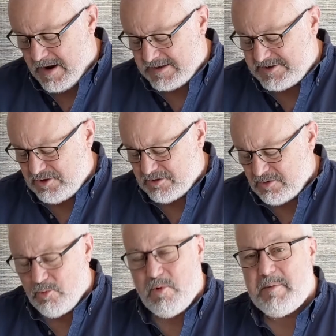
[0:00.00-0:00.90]
A
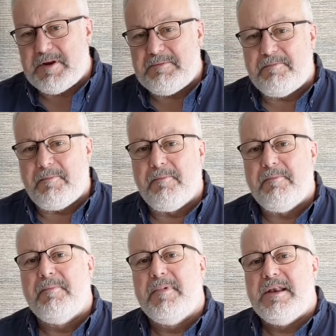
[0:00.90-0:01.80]
certain woman
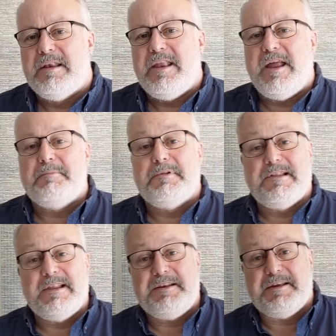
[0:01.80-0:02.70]
named
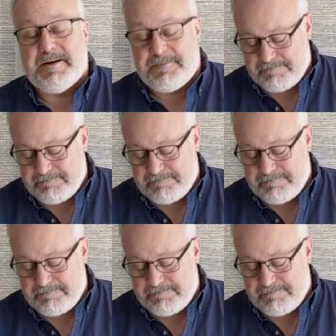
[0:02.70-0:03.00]
Lydia,